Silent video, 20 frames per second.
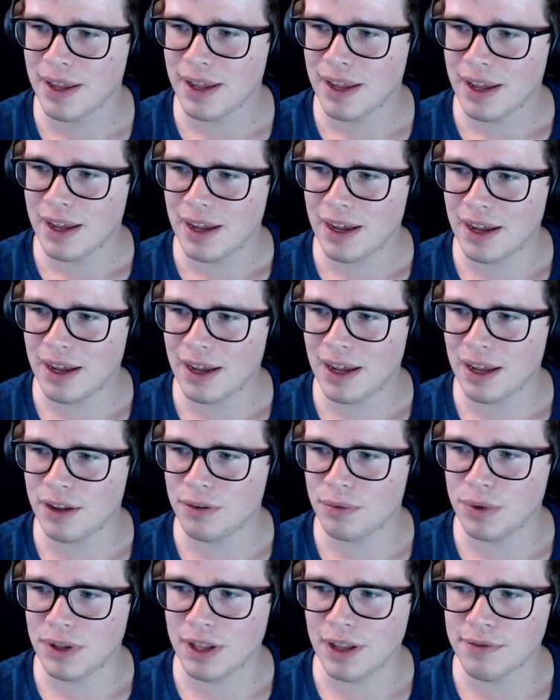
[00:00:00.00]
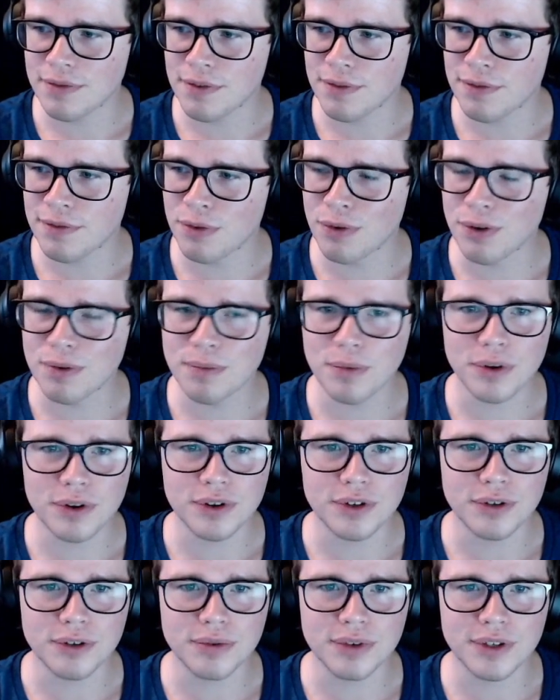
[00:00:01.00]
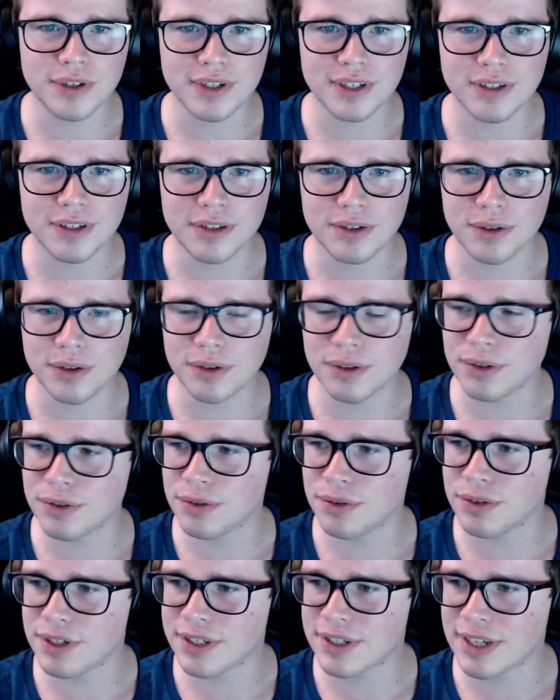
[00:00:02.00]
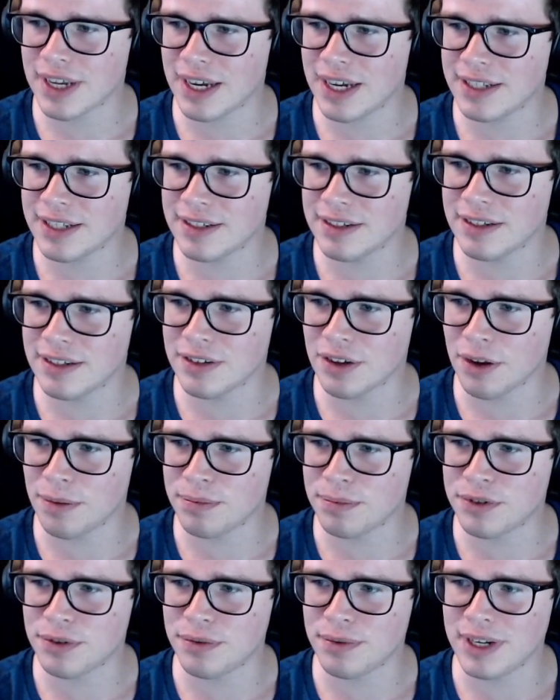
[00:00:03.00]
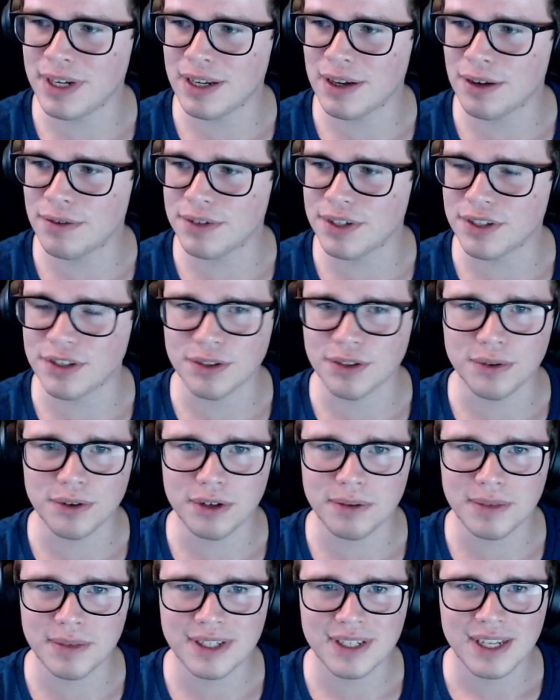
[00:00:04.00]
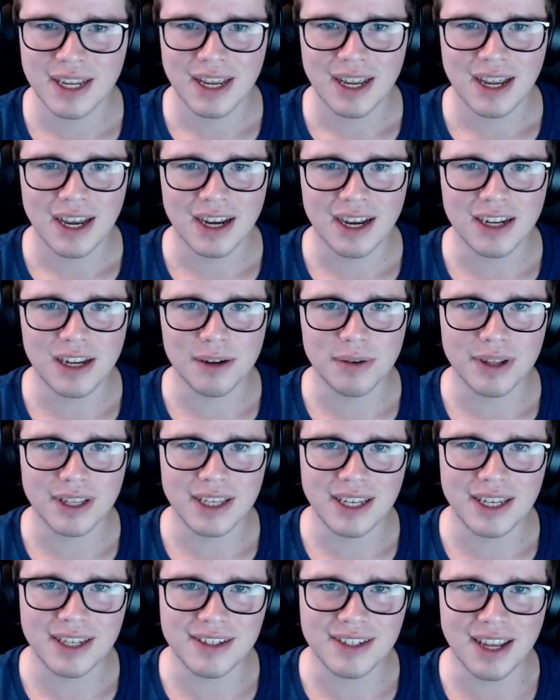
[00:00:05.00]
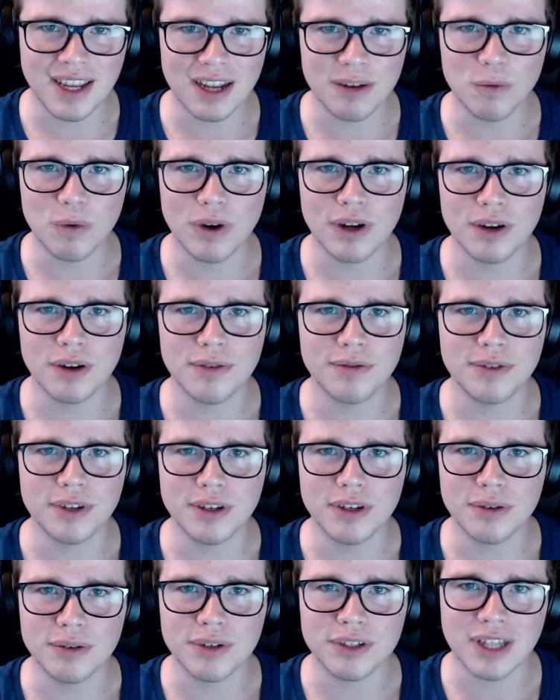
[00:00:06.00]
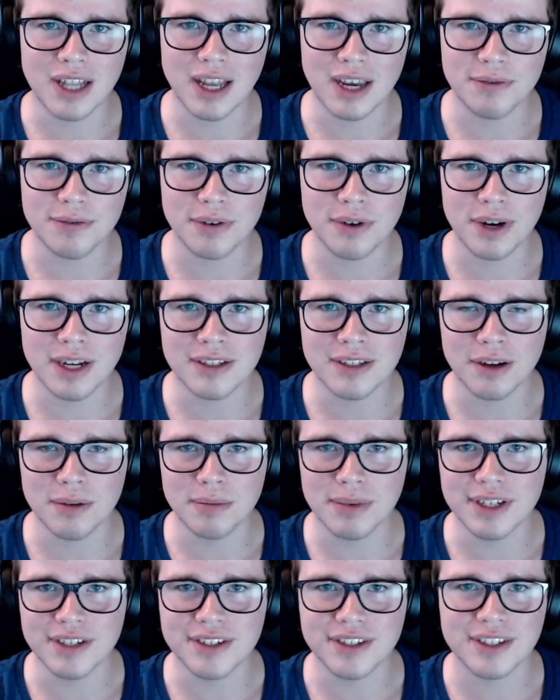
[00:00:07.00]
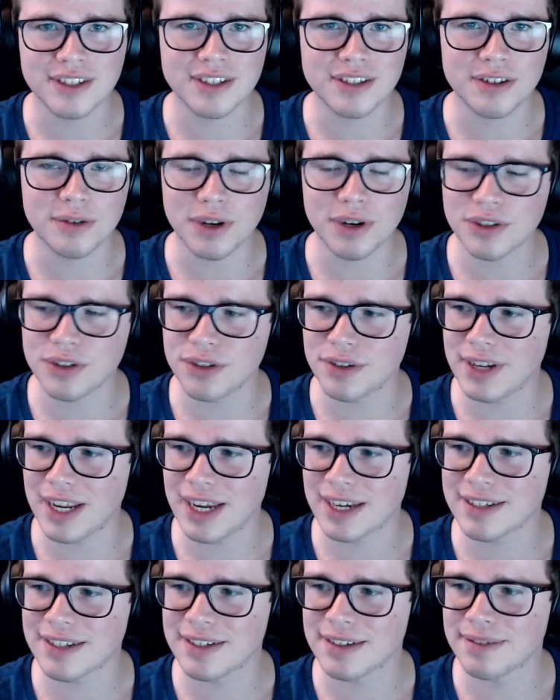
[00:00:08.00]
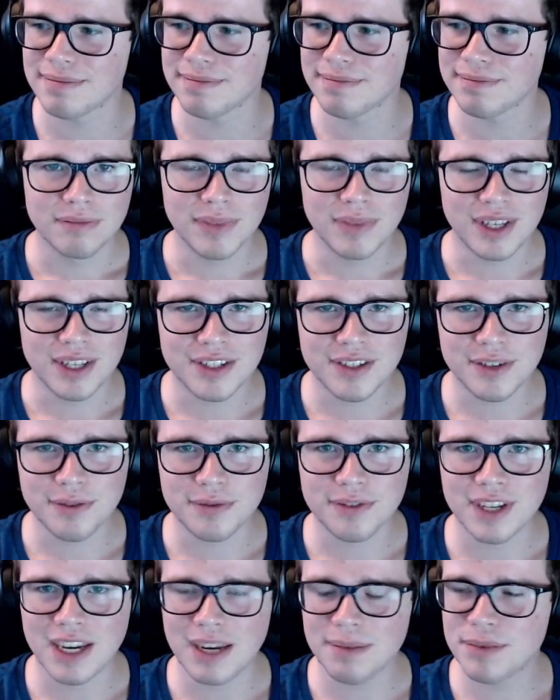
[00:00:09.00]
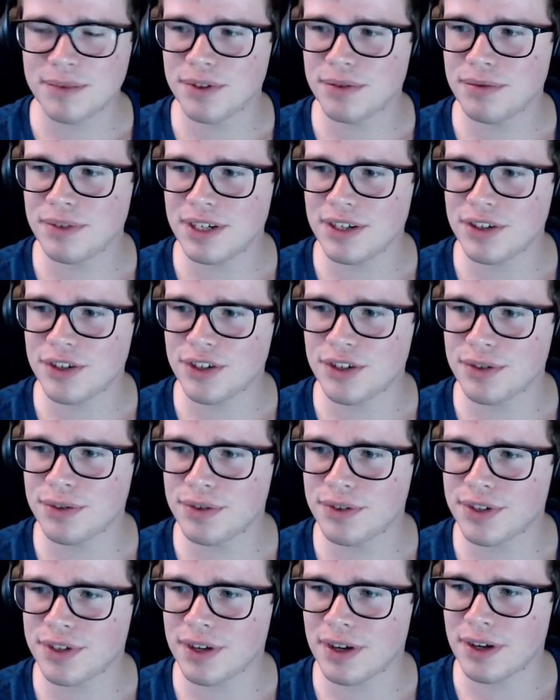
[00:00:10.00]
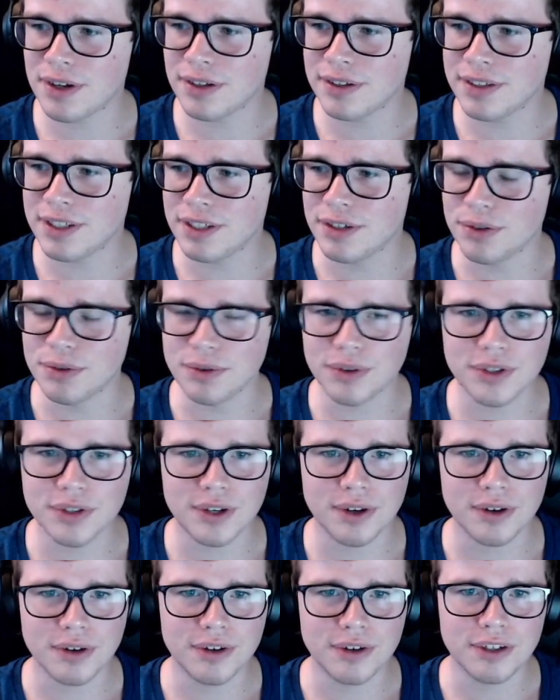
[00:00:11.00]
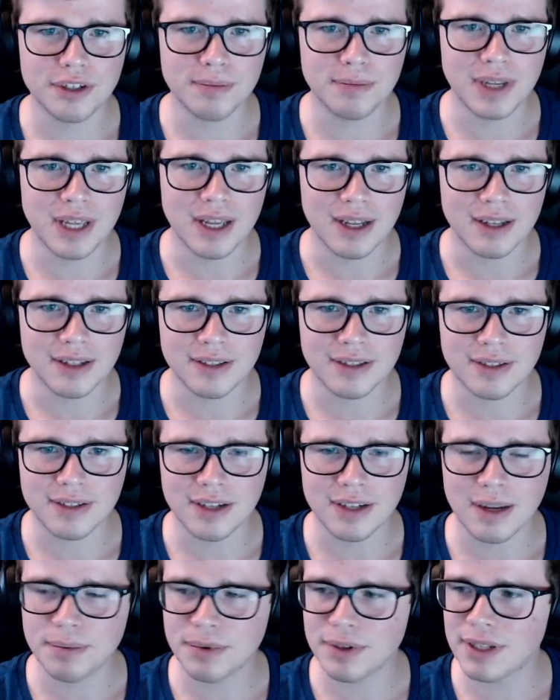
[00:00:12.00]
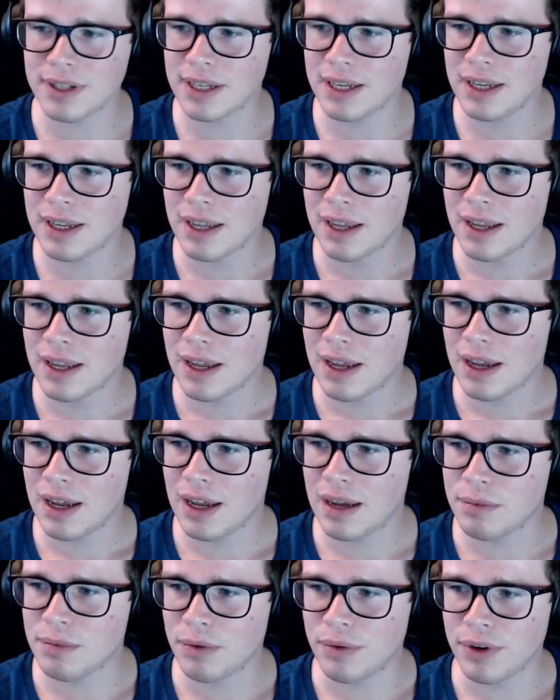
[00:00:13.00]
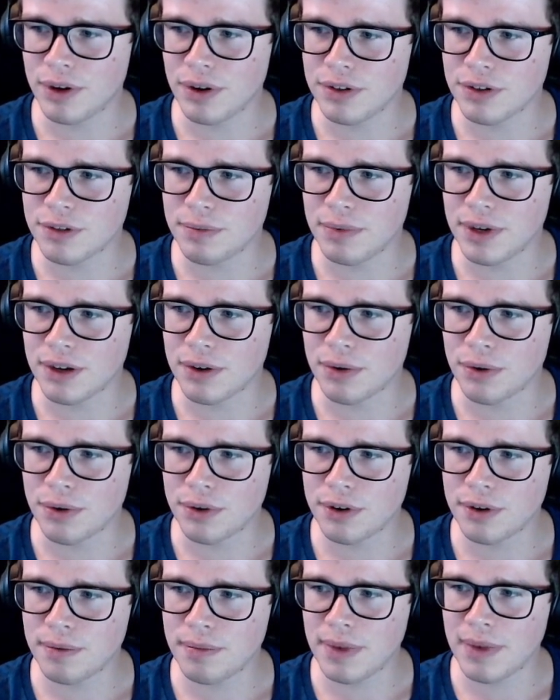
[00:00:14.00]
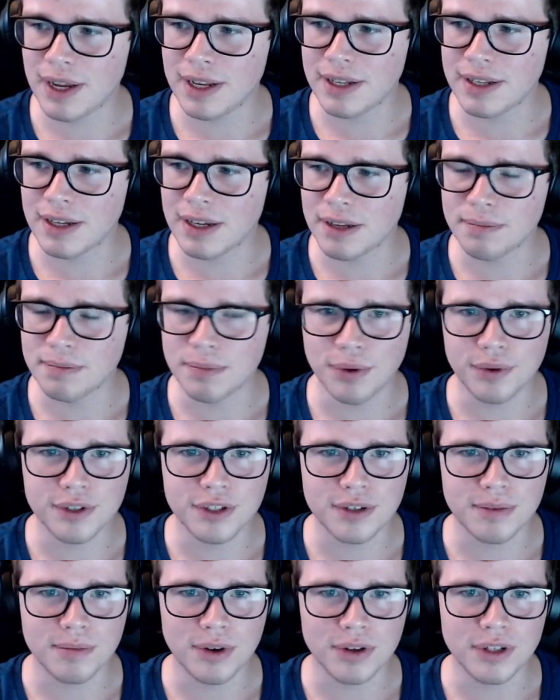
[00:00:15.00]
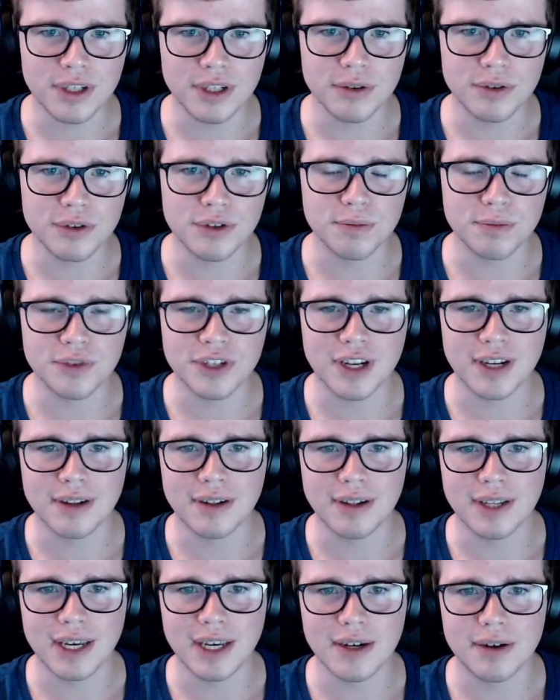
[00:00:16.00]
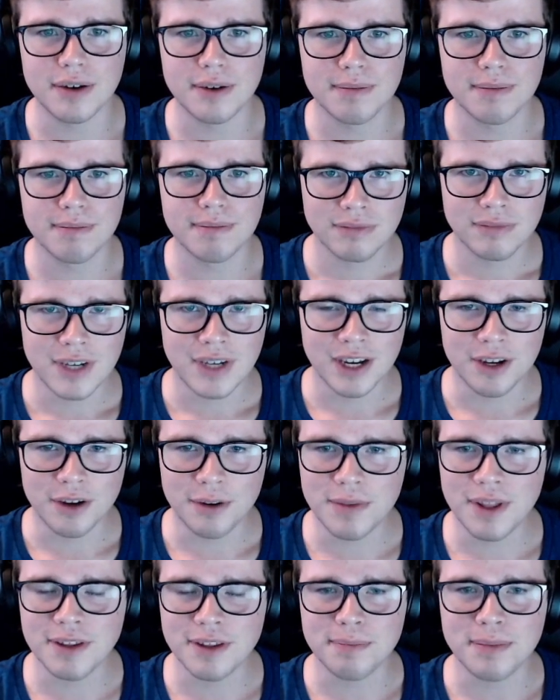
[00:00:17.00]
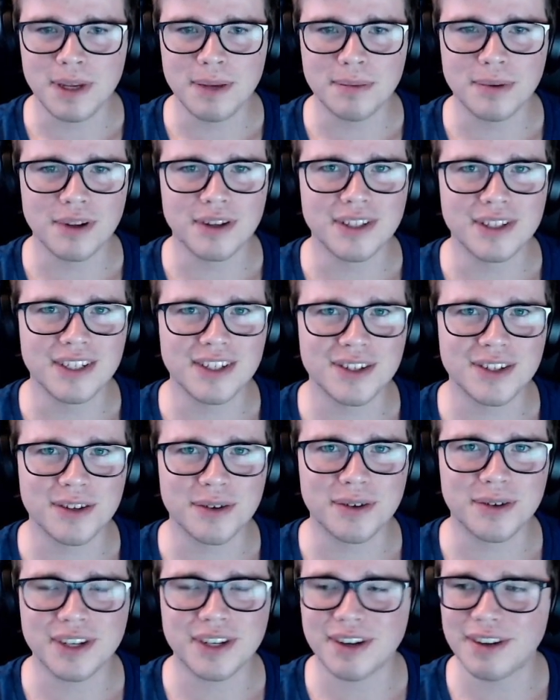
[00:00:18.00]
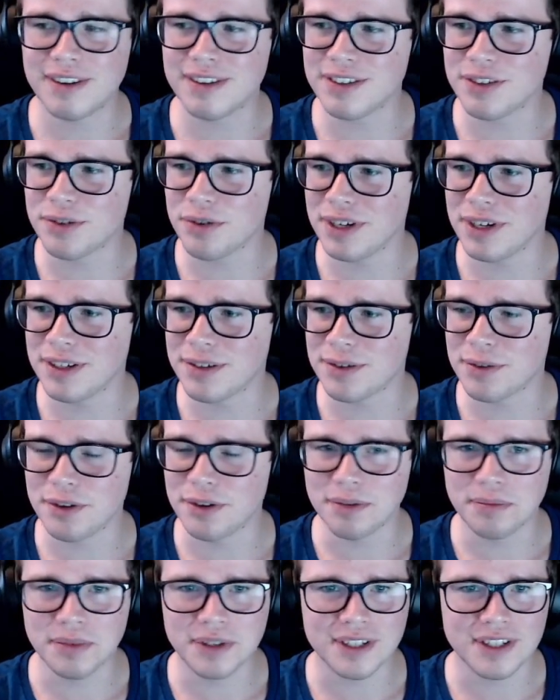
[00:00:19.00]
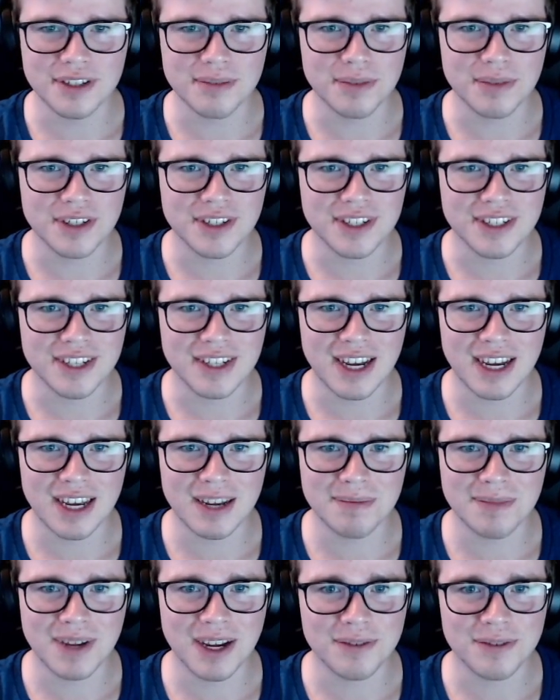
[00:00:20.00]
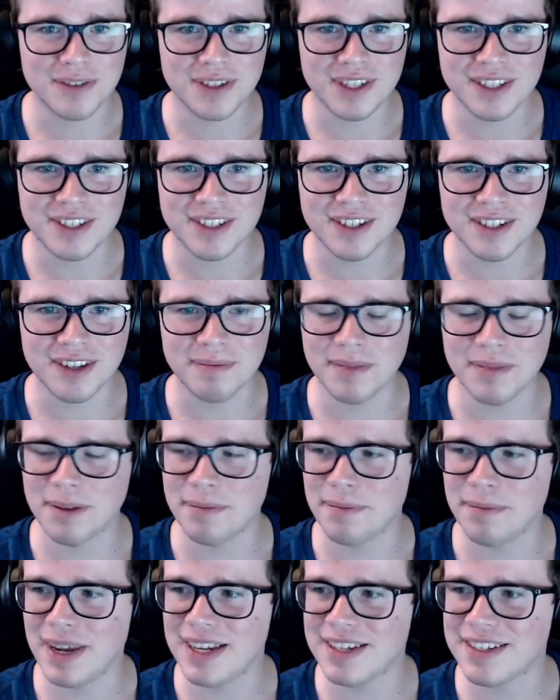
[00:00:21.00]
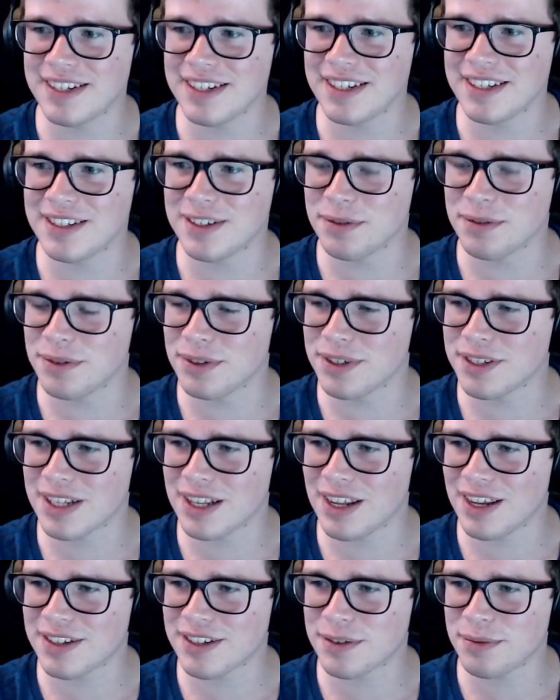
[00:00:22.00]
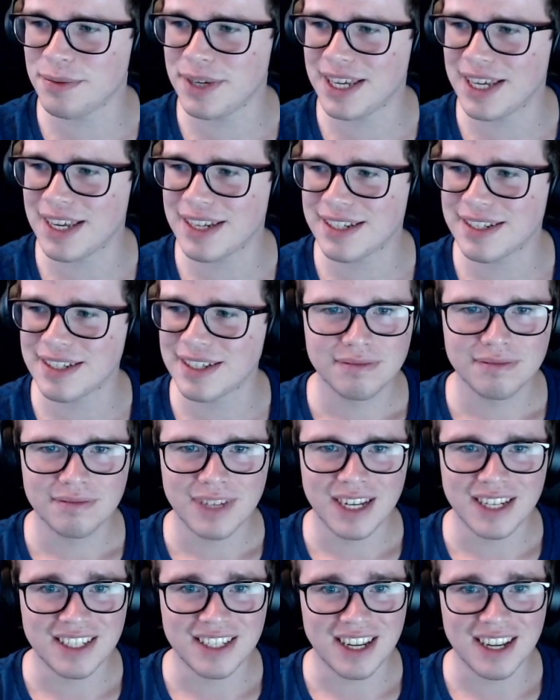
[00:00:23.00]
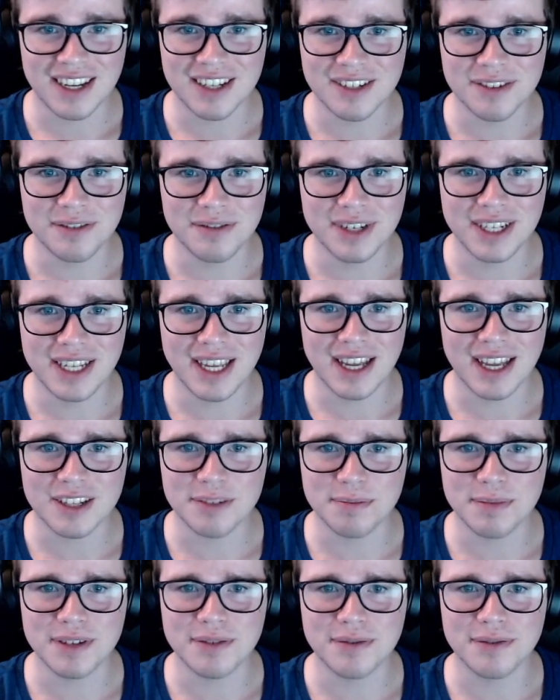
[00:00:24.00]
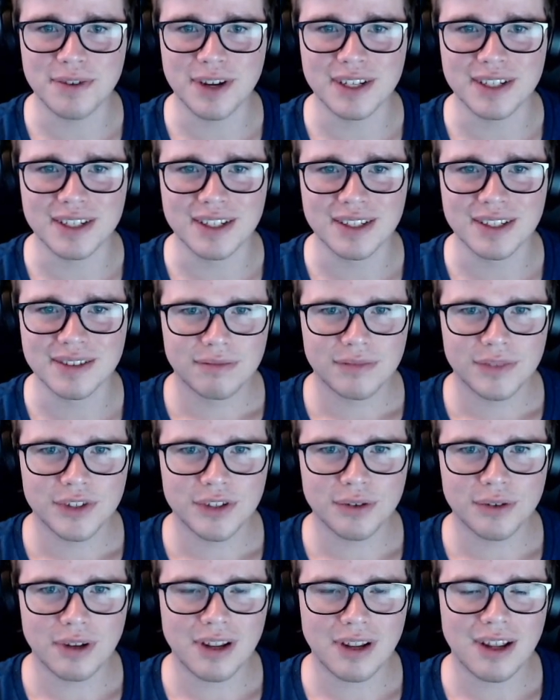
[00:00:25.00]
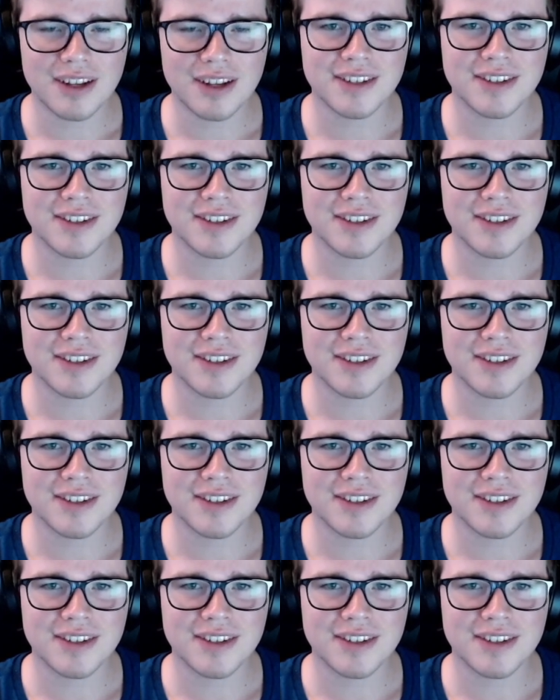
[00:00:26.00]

and we'll have 4 more duels in total to decide the top 3 of this tournament, and they will each get one of the new Slifer and Obelisk structure decks. Because of time zone issues, all the duels are going to be held separately, but we're going to record them and then post them on the YouTube channel later. I hope that the people on Discord are enjoying the tournament as much as I am. I've seen some amazing duels last weekend, and yeah, it really has been fun. So the last